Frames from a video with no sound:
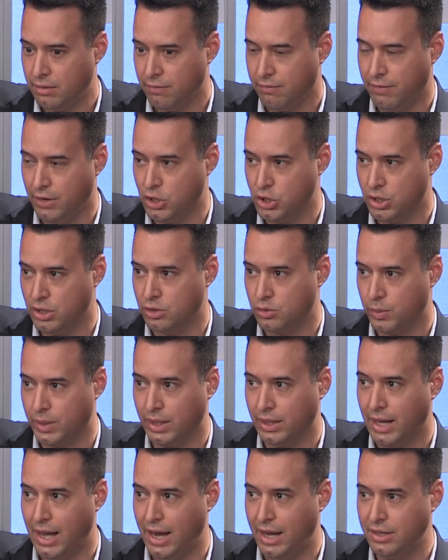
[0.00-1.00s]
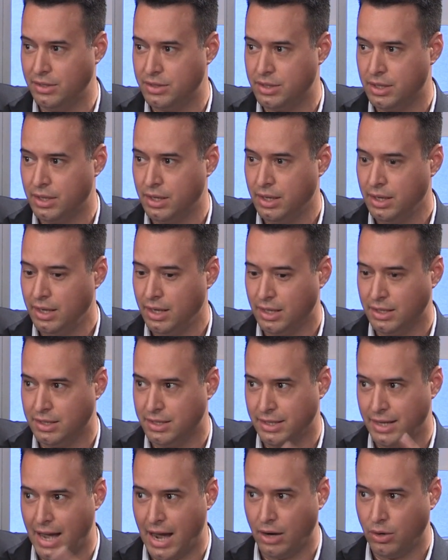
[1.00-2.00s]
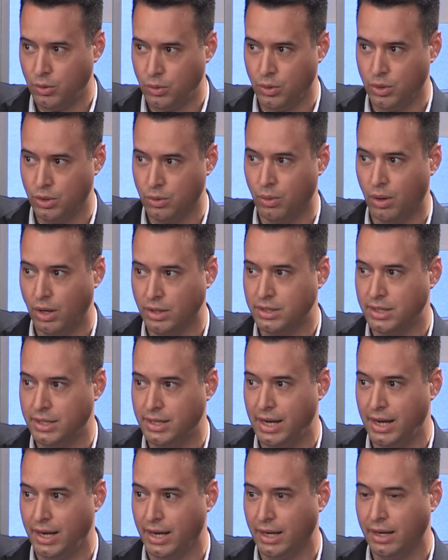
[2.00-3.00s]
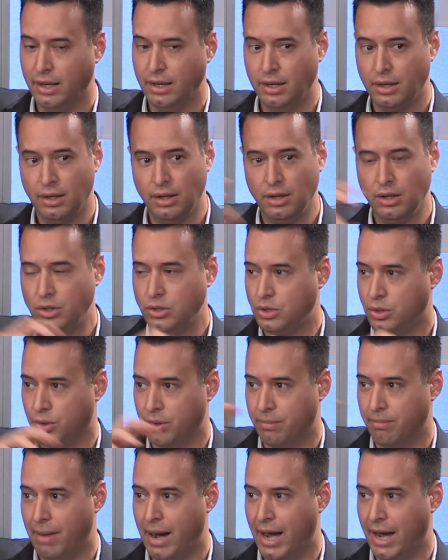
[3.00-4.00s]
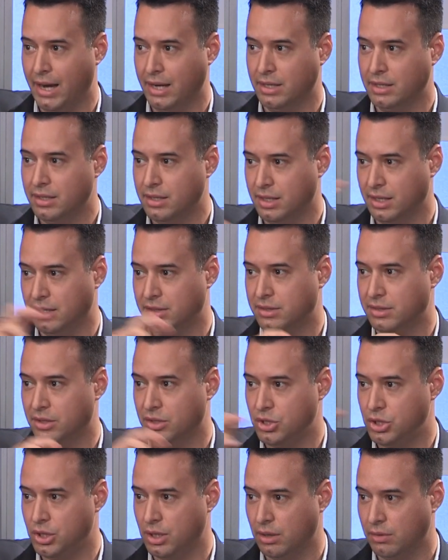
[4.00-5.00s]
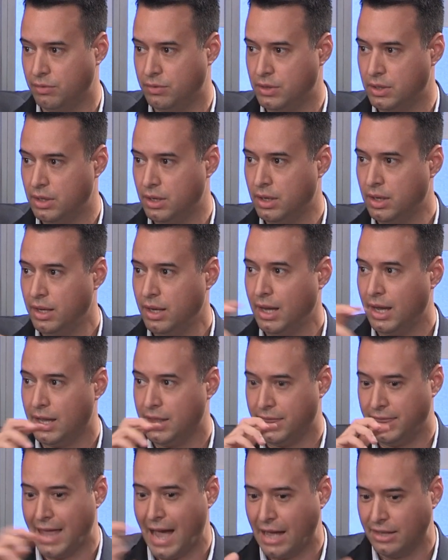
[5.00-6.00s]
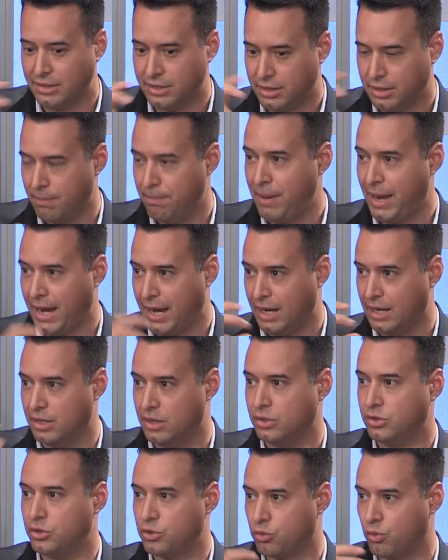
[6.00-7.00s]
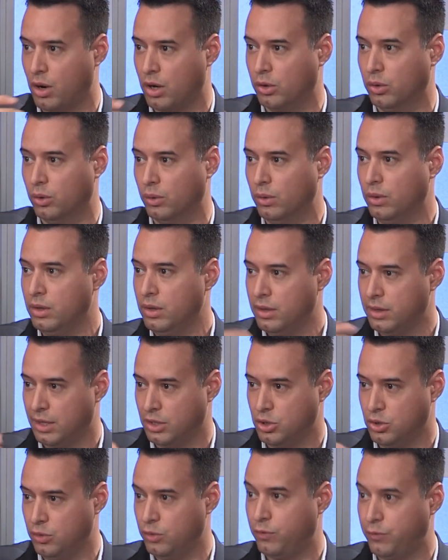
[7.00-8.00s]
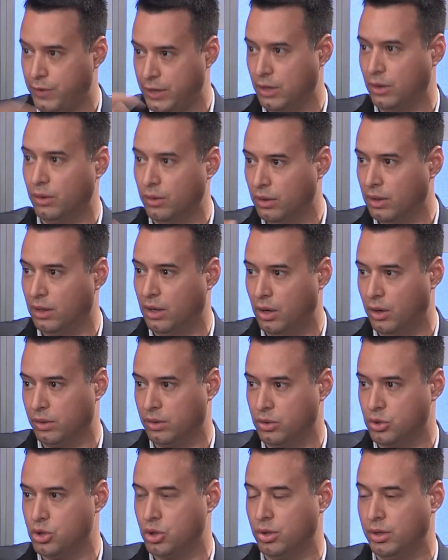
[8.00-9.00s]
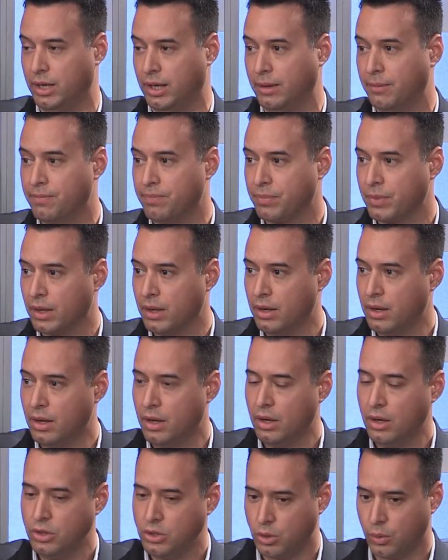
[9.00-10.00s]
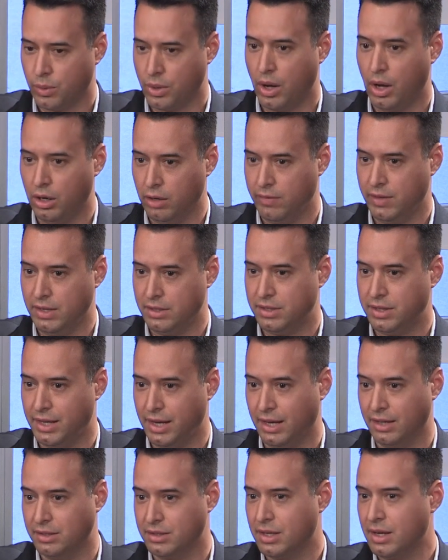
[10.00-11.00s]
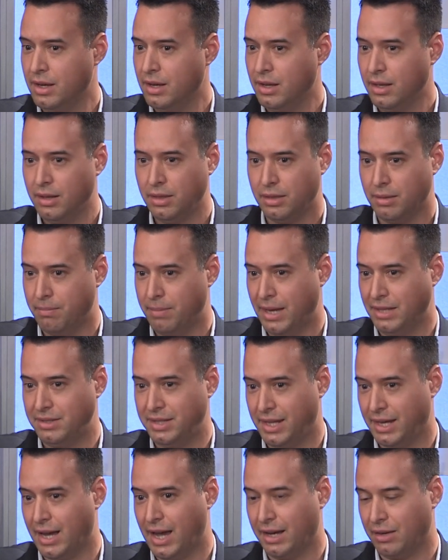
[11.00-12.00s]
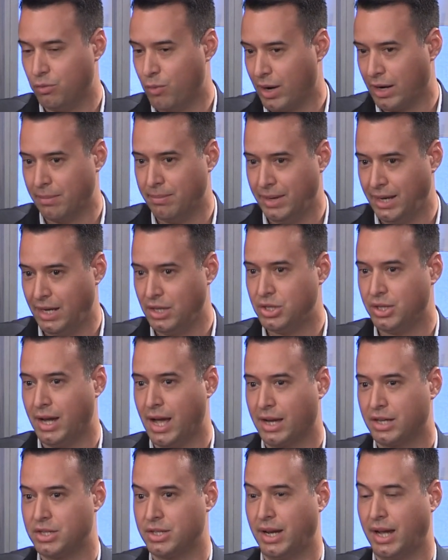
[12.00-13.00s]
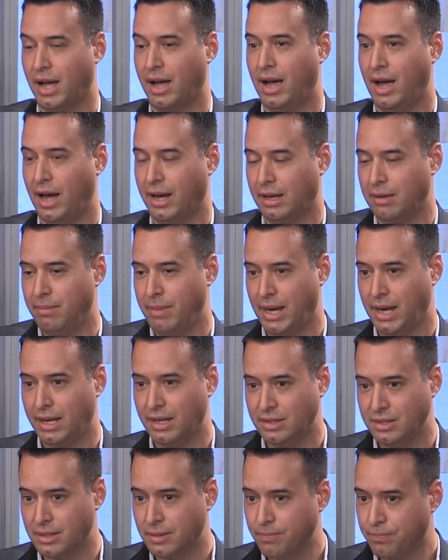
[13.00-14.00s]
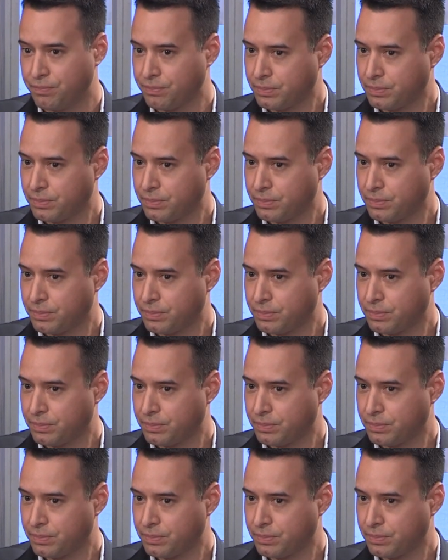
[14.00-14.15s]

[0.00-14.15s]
vision is realized is not who you are today. So the mind needs to shift. That's the pain and the struggle that you feel along the journey. So with all of these things, the best recommendation action I can make is